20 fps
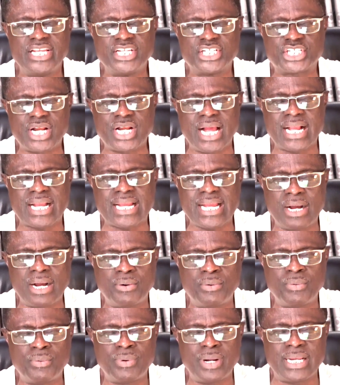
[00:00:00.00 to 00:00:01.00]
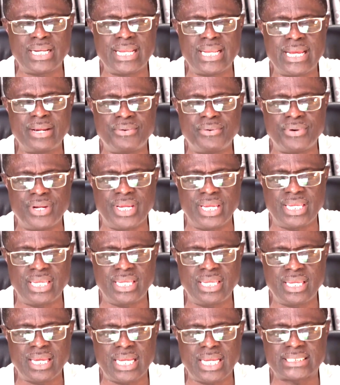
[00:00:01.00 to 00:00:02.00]
In Shrankown and there
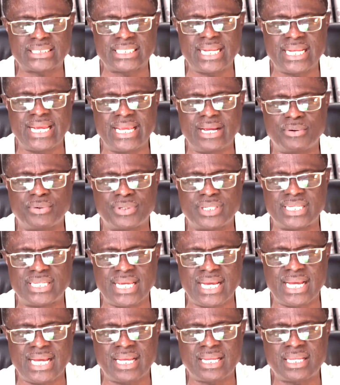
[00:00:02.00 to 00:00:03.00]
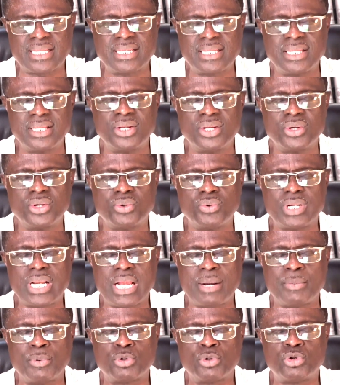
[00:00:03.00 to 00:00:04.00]
we as a dia or dear.
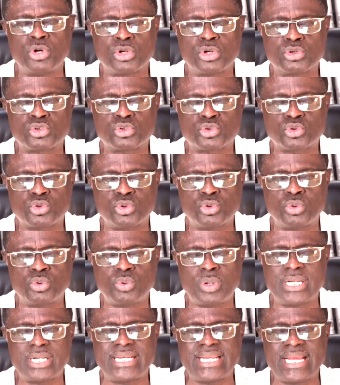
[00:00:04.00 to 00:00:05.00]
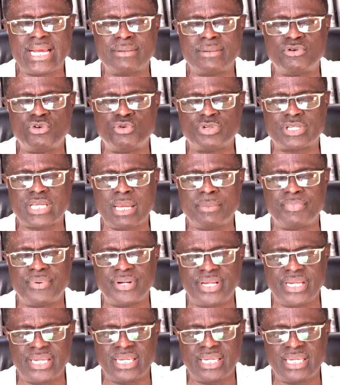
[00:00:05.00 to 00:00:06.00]
When I would don't so or the adus I
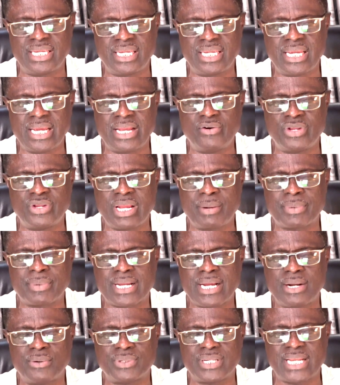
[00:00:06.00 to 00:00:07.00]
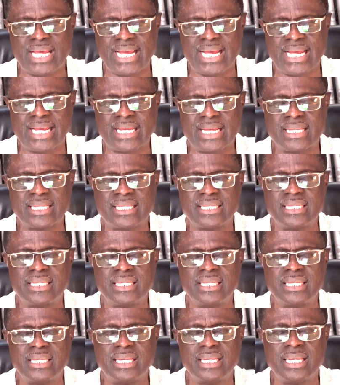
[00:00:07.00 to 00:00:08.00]
be and in Yamkown da.
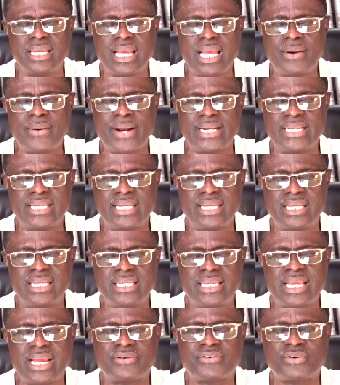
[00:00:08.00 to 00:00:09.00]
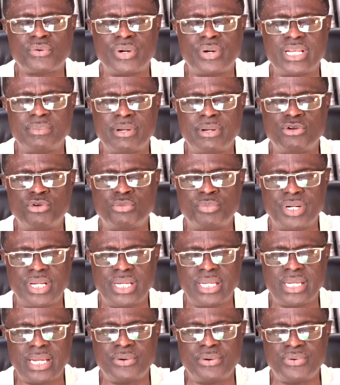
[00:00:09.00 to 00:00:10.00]
Everybody, yes, show any man you
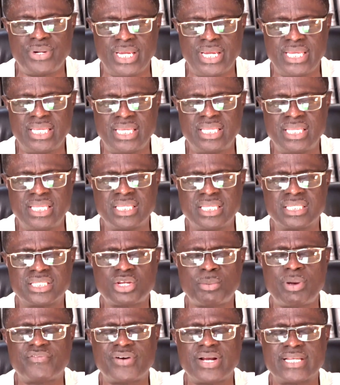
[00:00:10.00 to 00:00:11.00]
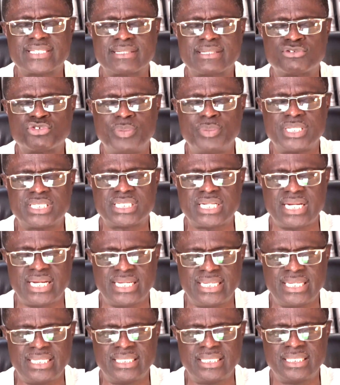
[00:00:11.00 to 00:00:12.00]
may, a we, so by fast and be
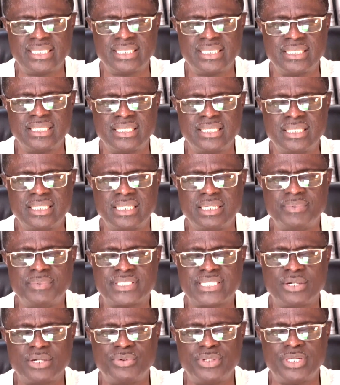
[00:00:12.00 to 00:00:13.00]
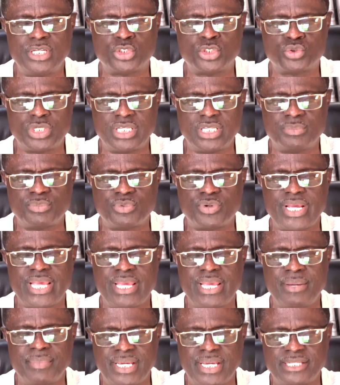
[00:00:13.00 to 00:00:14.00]
shy. We say we used to be,
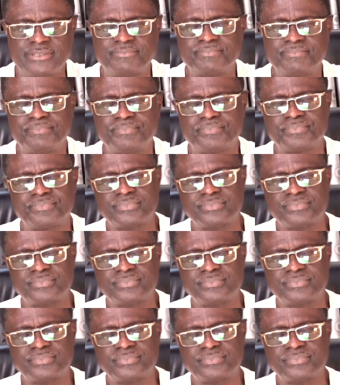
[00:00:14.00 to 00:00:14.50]
amen.